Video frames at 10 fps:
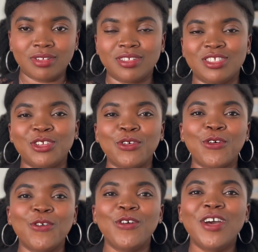
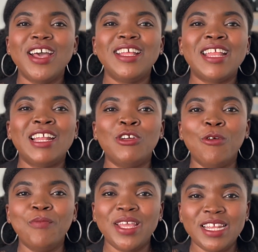So there are
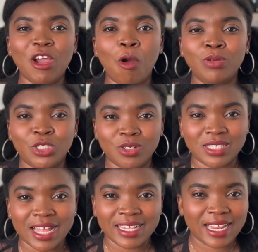not many
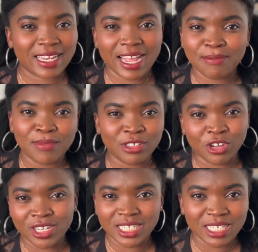options like that, like
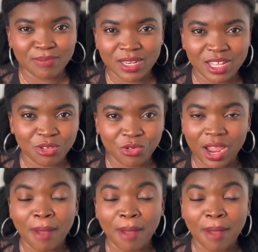joining the military.